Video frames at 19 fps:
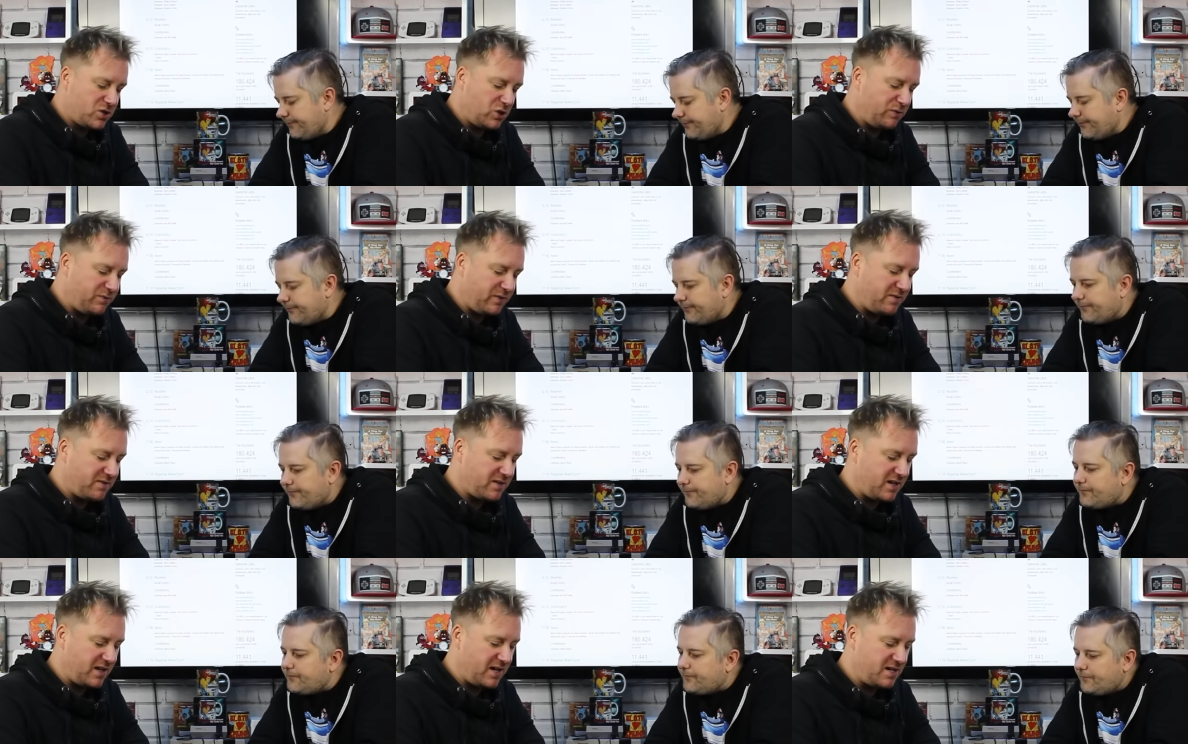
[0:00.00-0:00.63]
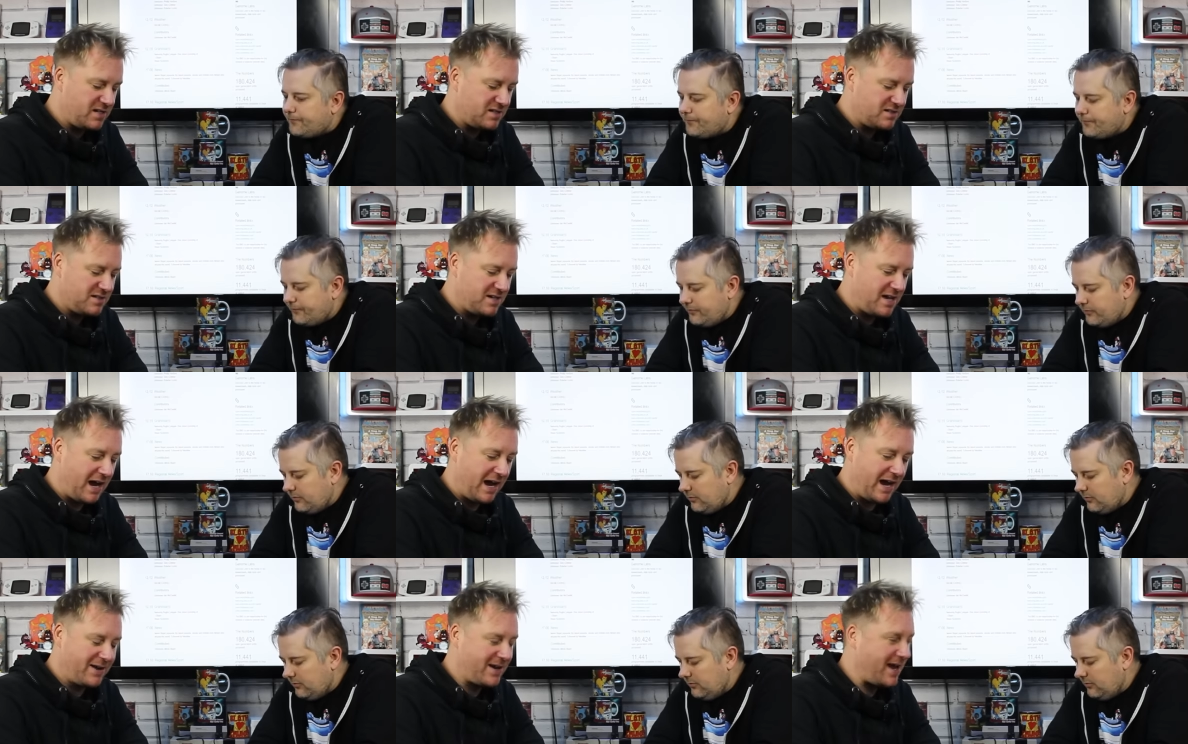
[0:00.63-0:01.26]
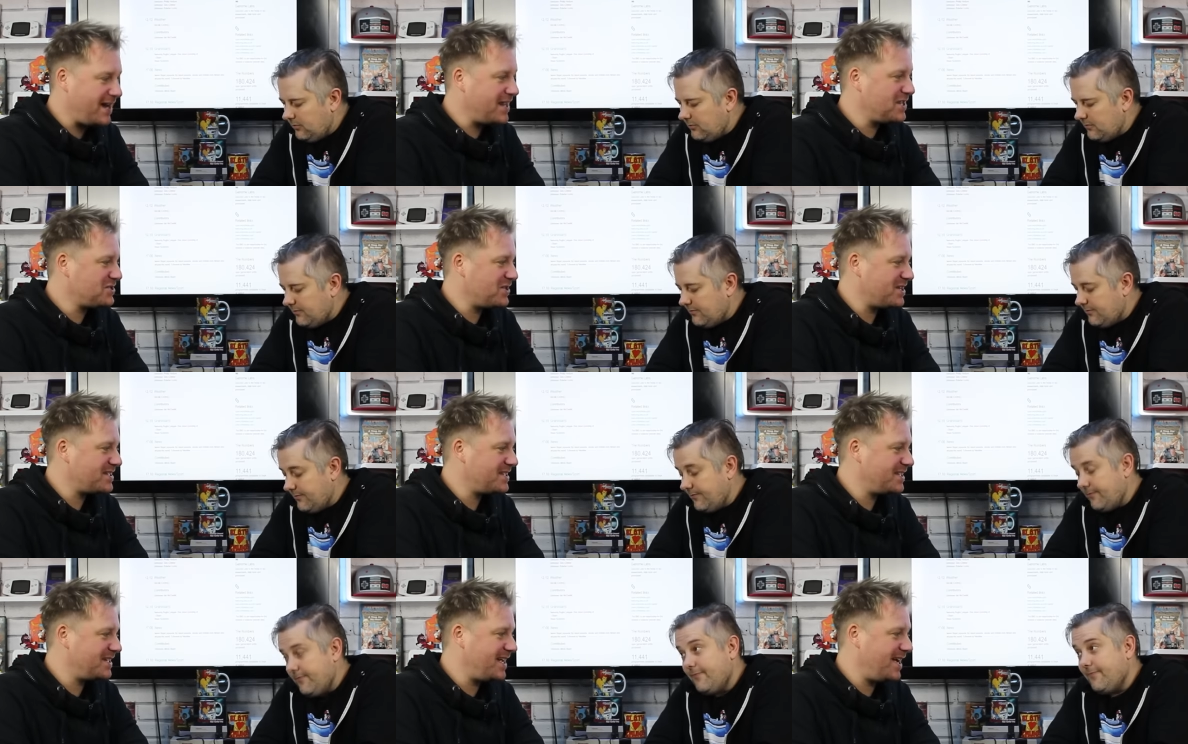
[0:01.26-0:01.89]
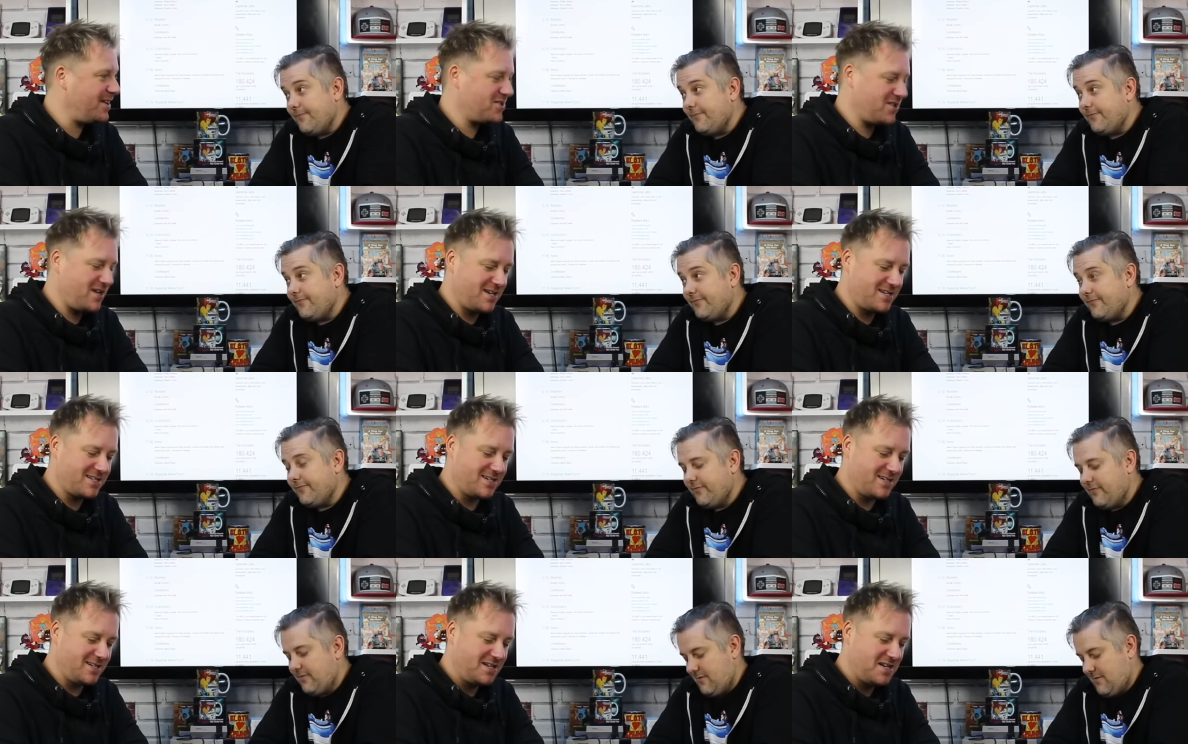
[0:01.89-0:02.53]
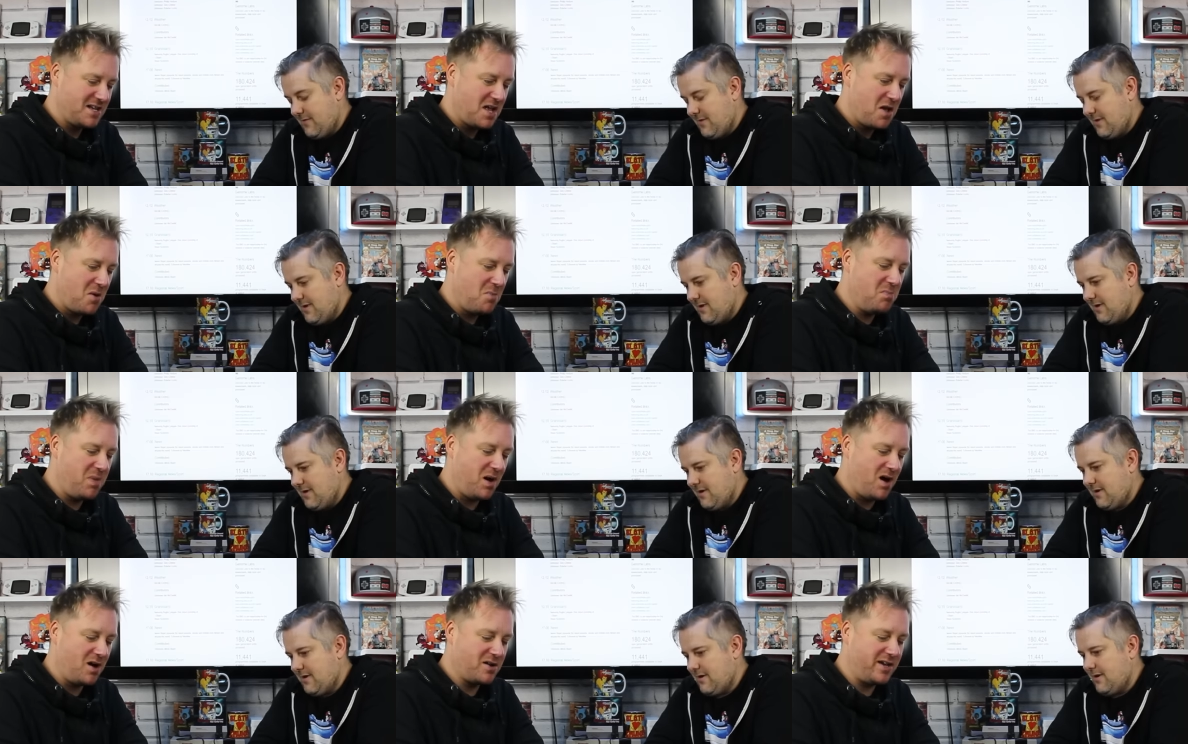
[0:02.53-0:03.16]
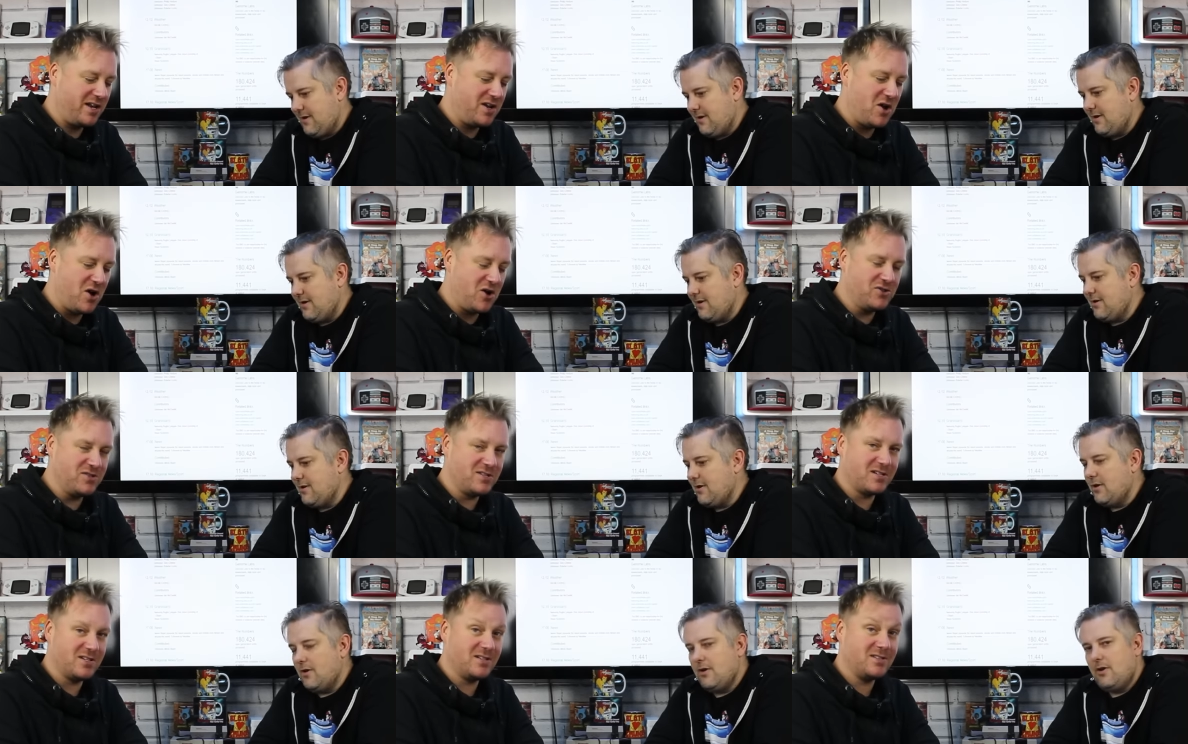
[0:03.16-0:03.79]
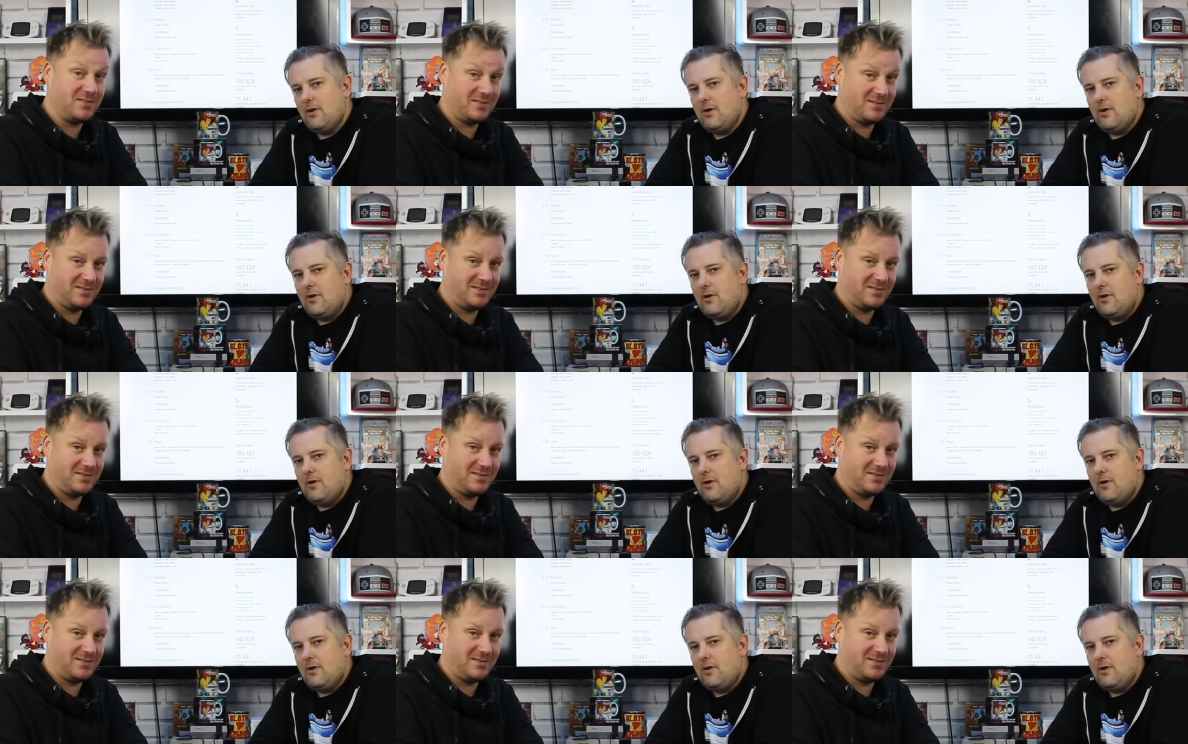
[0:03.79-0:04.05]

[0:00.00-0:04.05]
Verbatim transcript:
Speaker 1: two fifteen. Uh, you get interesting there, Jason. Bargain hunt.